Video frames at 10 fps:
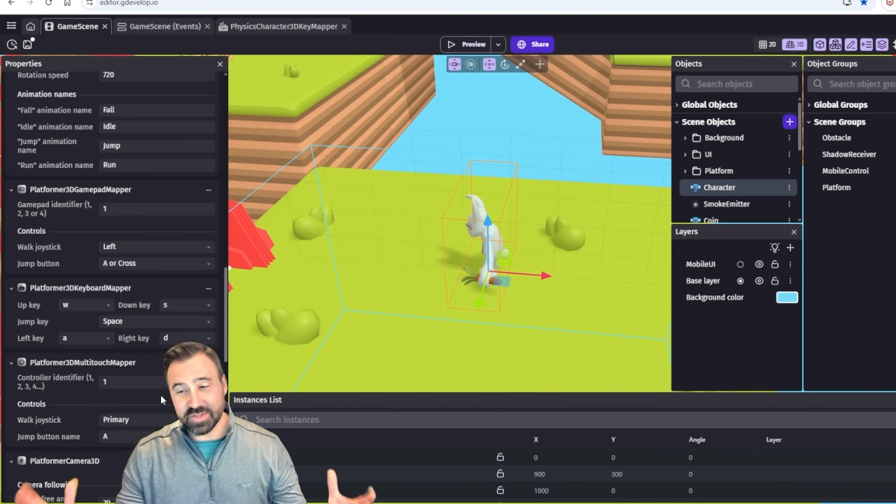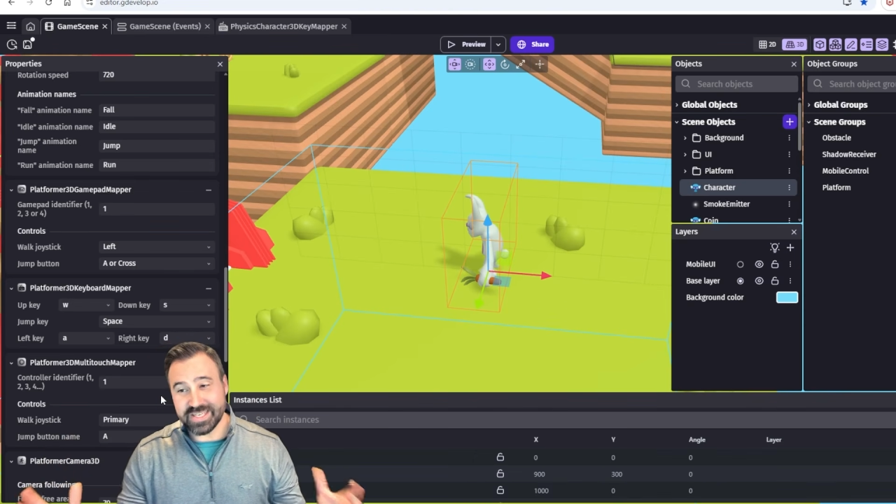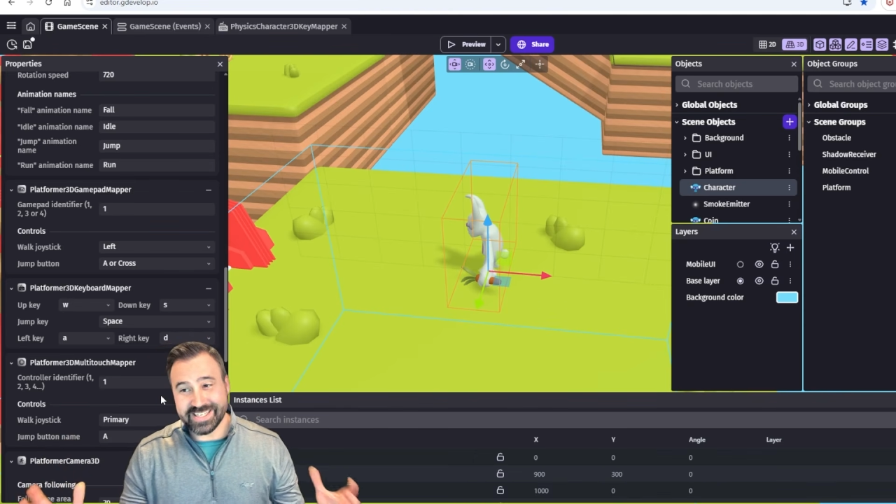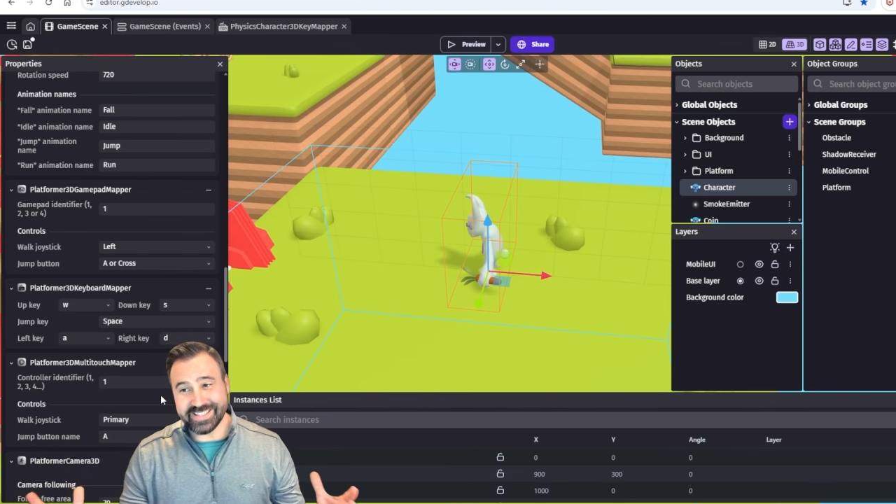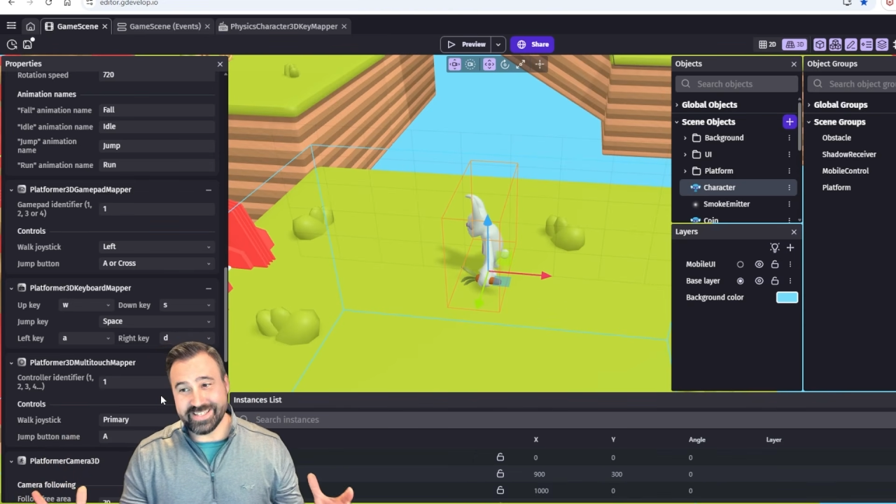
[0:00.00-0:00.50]

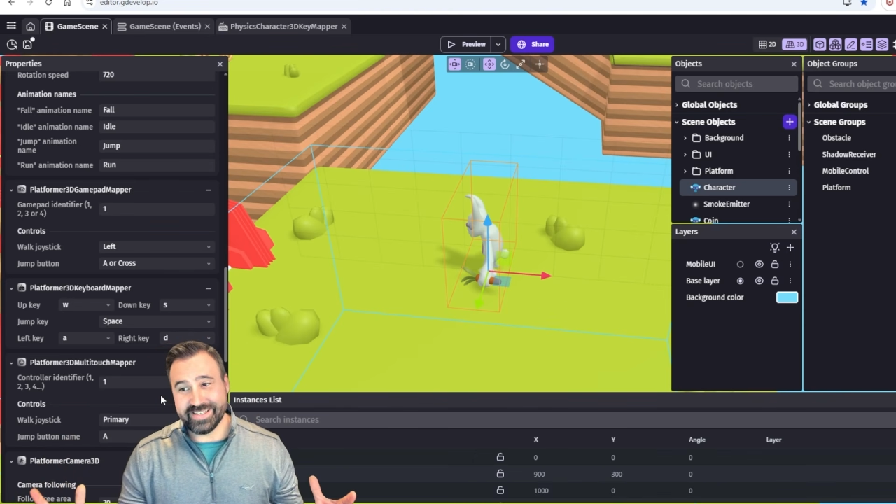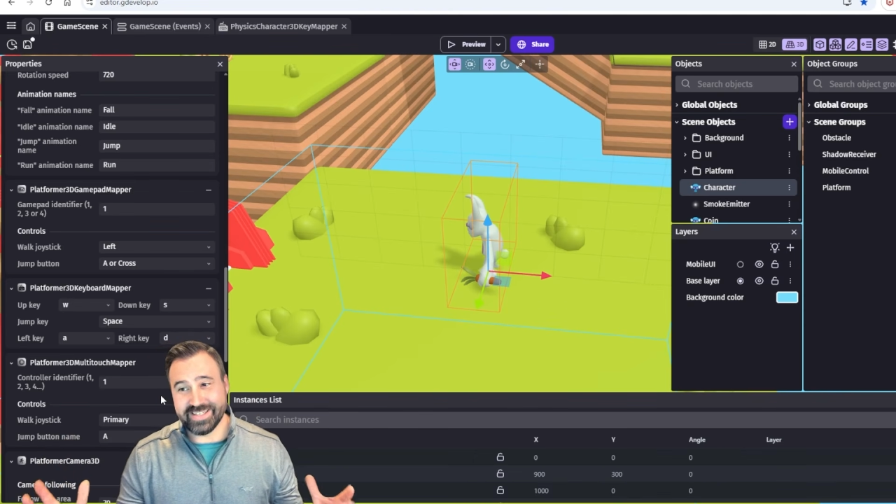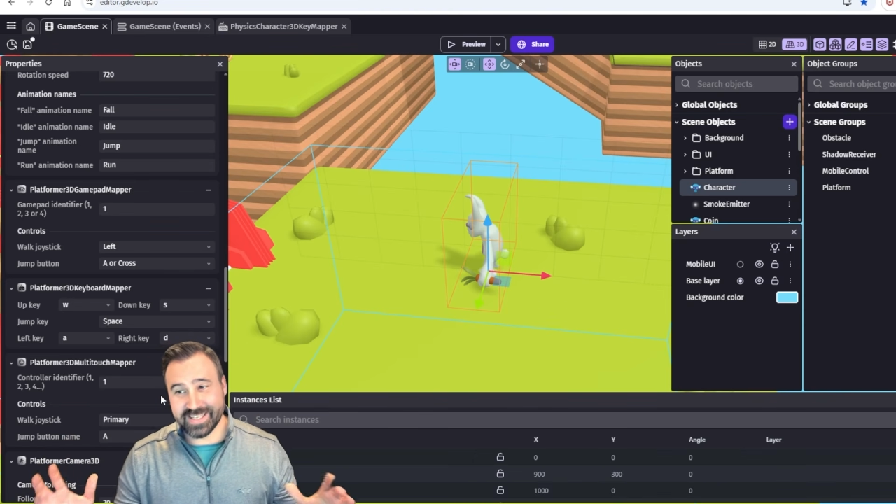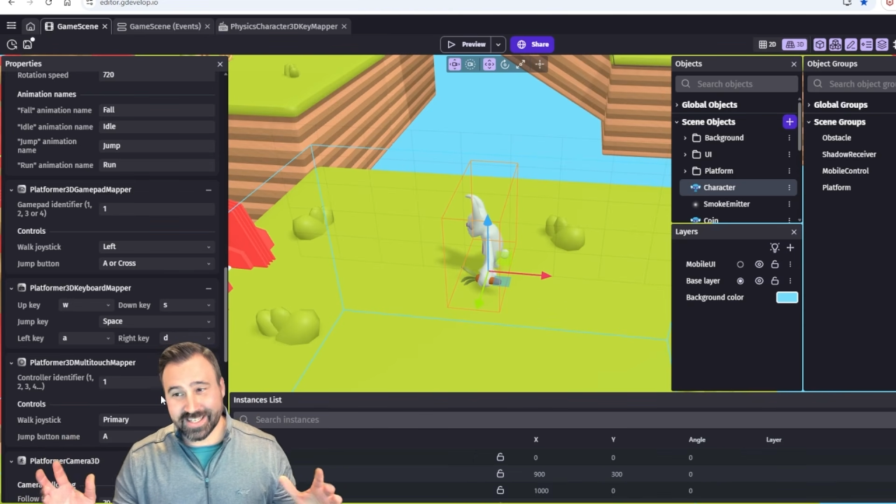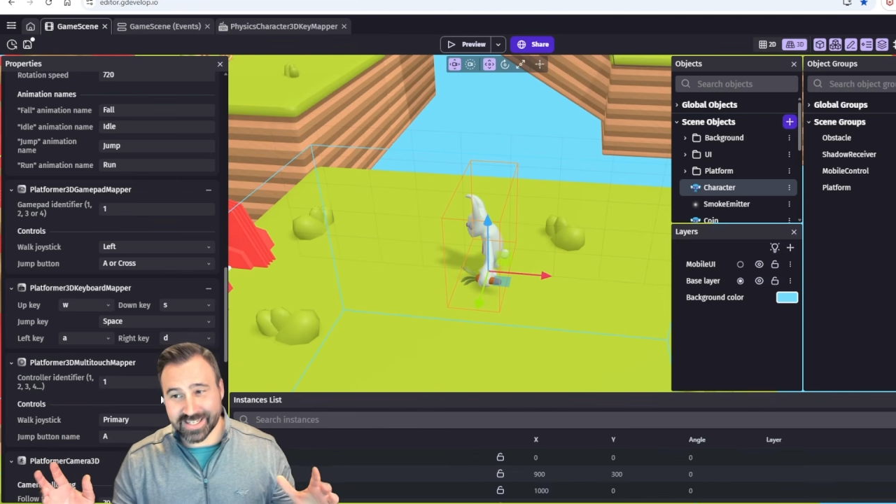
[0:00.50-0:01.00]
easy.
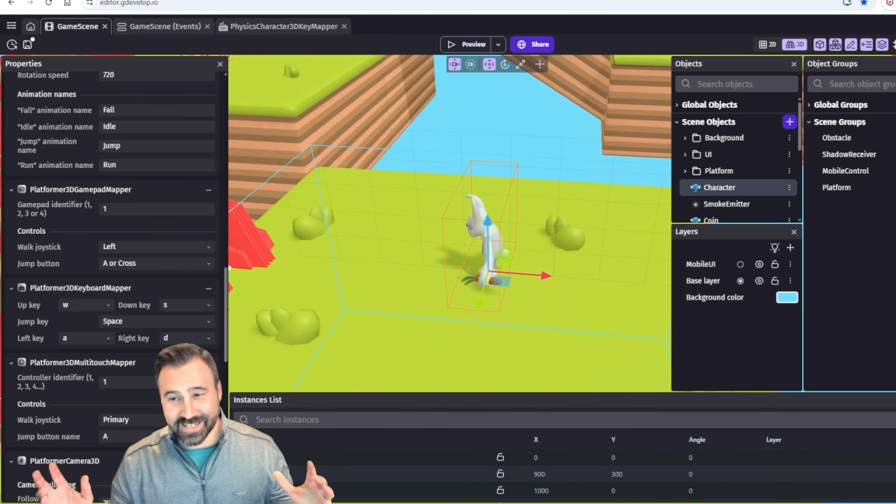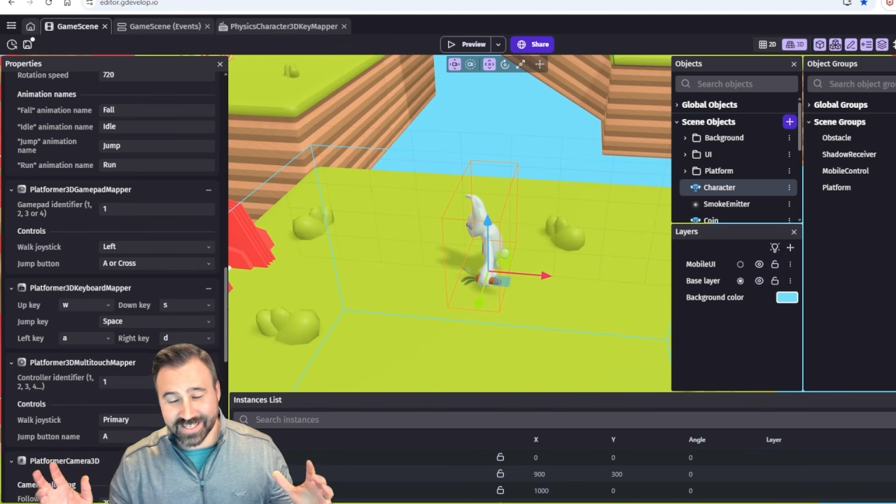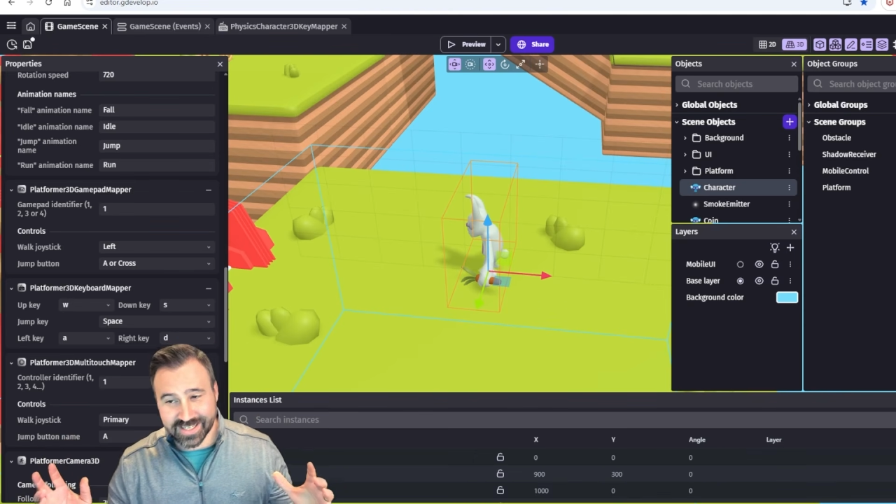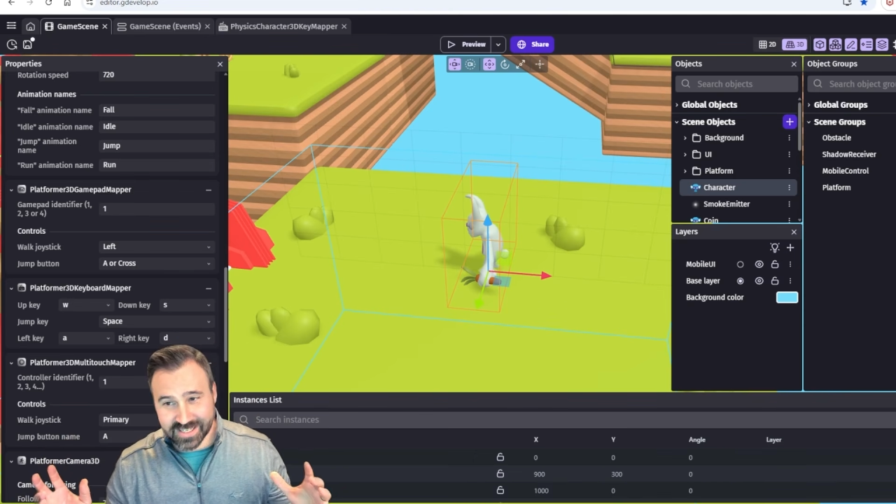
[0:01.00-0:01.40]
And as